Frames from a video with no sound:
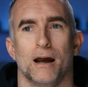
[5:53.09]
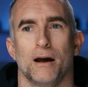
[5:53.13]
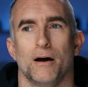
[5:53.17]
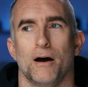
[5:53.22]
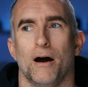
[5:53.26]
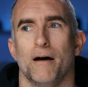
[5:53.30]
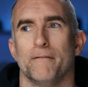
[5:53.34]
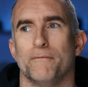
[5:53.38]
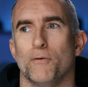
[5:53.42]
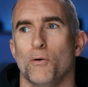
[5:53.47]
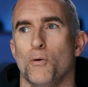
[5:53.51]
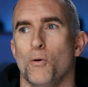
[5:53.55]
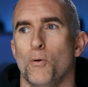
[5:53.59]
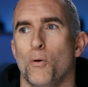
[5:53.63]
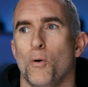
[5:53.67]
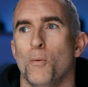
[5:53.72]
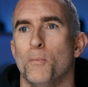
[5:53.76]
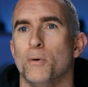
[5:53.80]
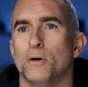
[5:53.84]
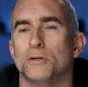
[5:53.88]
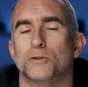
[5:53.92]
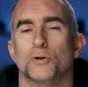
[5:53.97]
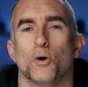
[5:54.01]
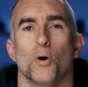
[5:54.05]
I've
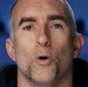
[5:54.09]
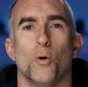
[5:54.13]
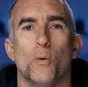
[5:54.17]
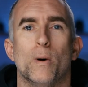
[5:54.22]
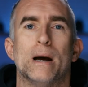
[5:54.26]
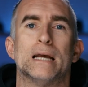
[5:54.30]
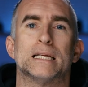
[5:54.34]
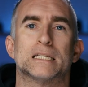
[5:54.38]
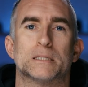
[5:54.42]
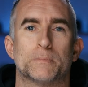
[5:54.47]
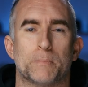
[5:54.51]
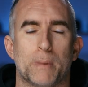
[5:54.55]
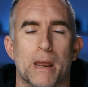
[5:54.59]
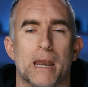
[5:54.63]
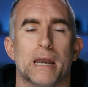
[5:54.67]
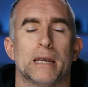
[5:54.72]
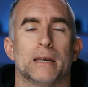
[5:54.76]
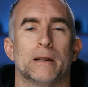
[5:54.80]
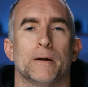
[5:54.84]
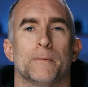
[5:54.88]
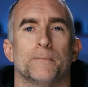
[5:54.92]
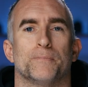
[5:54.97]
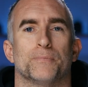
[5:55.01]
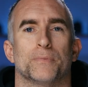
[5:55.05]
almost always
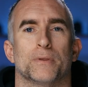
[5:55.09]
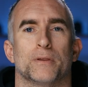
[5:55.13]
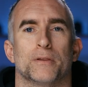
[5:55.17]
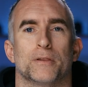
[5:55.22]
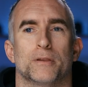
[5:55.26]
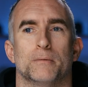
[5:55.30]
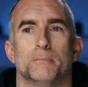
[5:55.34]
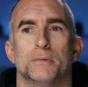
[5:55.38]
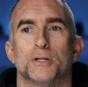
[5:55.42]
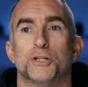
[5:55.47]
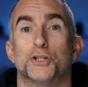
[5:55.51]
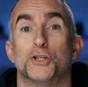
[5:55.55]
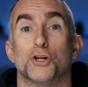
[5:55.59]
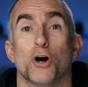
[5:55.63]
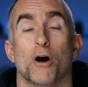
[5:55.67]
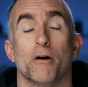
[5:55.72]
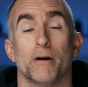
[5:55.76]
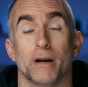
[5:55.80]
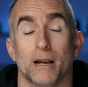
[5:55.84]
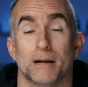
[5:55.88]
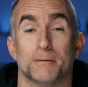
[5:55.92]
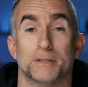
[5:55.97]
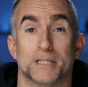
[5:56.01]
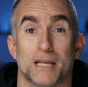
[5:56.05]
spent the
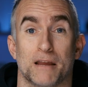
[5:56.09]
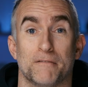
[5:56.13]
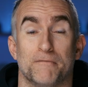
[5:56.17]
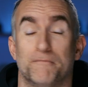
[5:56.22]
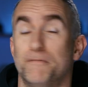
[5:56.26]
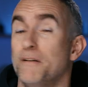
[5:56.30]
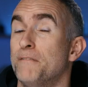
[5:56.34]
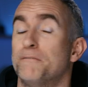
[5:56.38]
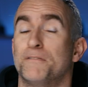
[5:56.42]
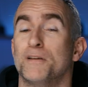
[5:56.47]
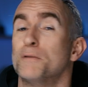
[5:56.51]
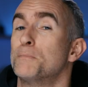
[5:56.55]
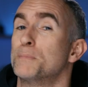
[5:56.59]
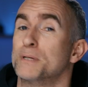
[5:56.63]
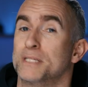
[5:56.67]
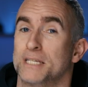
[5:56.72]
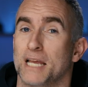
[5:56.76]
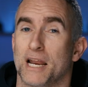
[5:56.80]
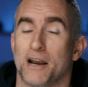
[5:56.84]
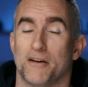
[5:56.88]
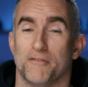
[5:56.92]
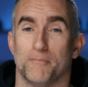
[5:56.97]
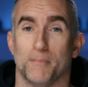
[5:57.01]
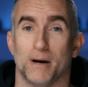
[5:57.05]
majority, I would say
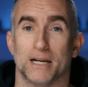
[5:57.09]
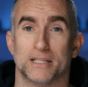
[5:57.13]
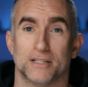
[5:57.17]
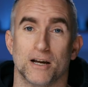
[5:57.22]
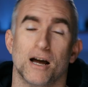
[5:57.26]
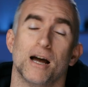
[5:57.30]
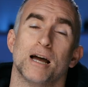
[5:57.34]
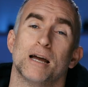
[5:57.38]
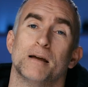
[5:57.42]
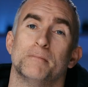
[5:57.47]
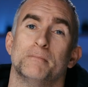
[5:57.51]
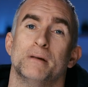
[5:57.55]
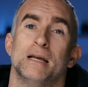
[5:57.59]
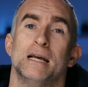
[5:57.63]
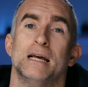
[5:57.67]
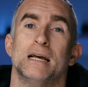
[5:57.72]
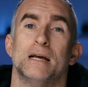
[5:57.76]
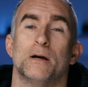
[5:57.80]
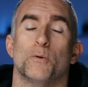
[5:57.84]
50% of my time